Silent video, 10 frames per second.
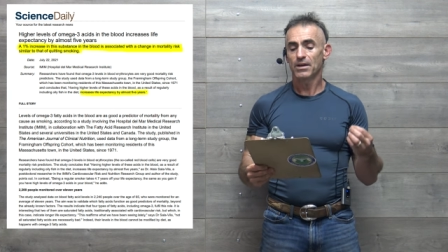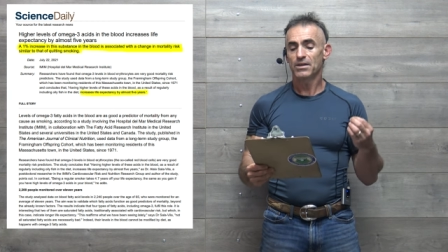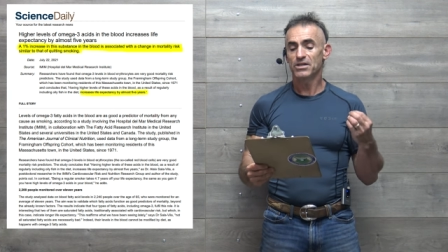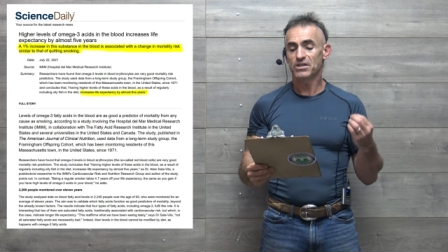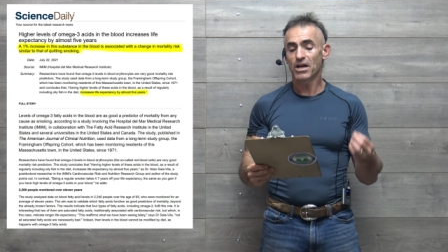
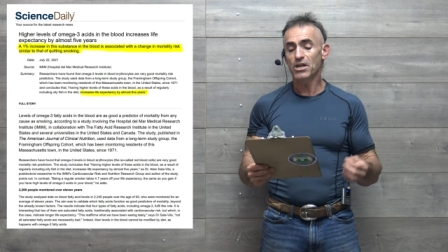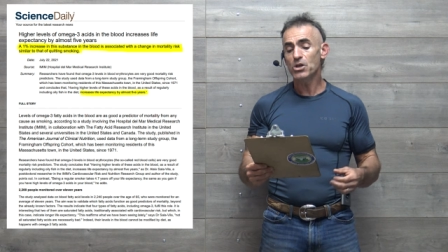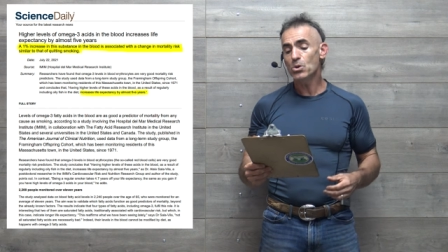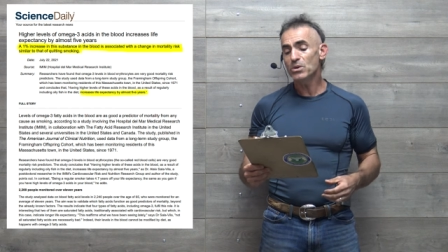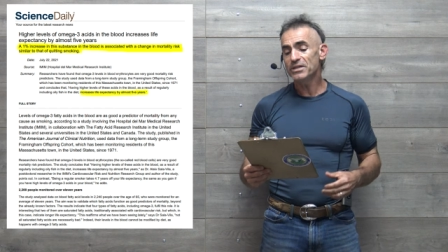The study
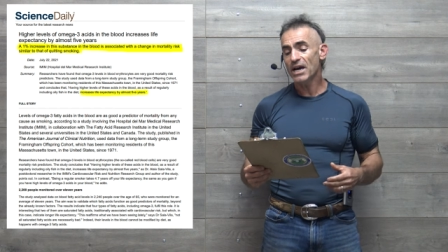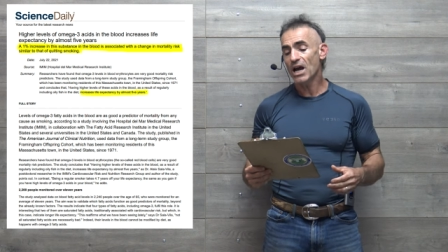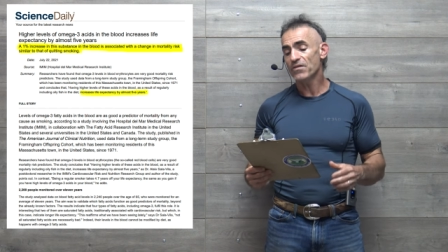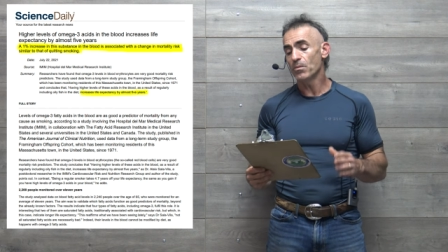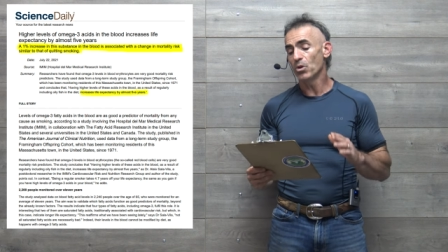used
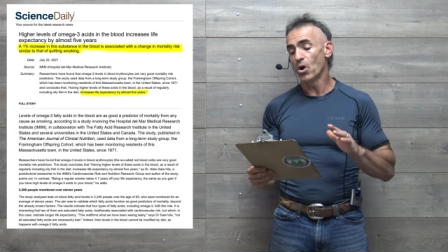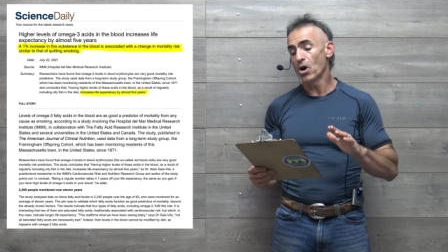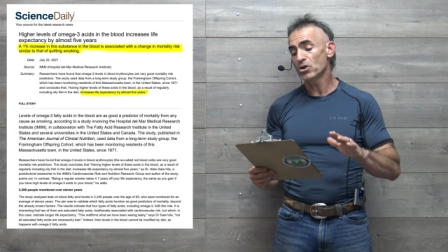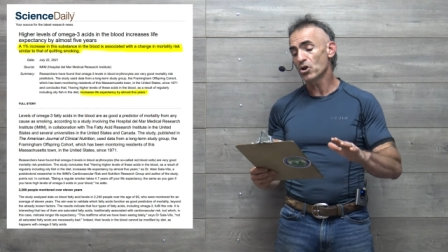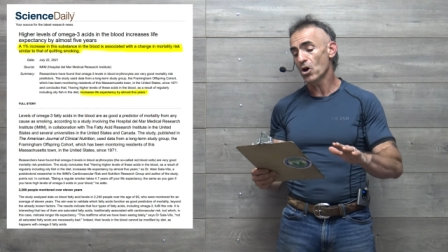data from
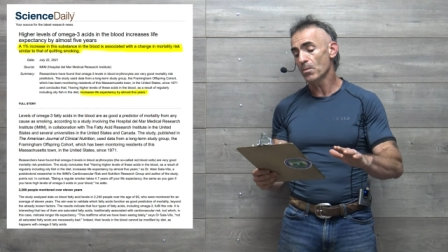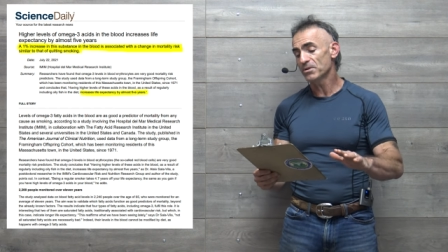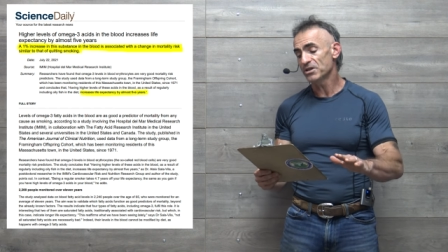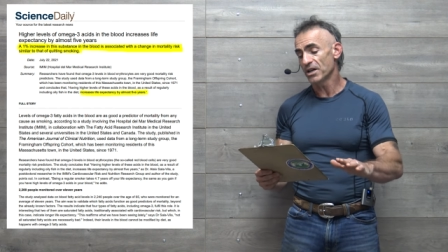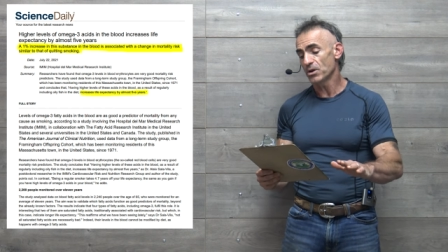long term
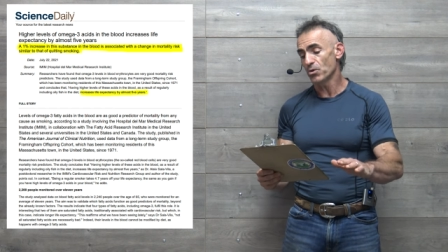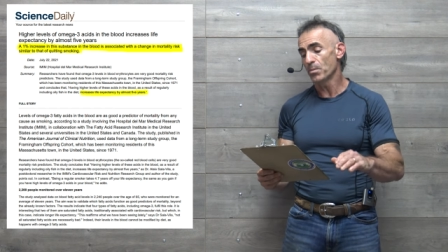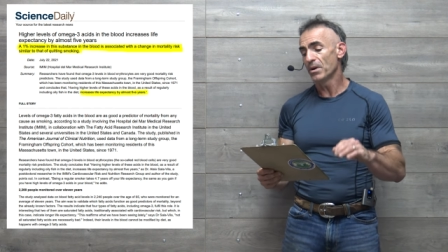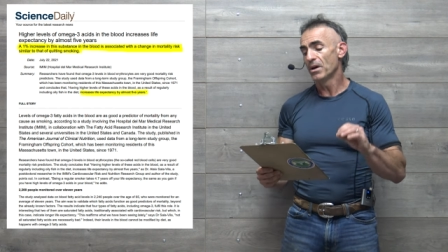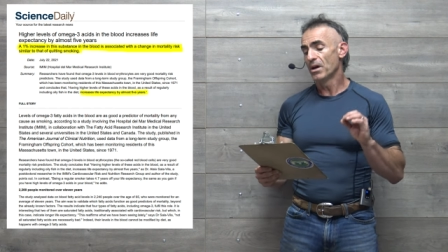study group,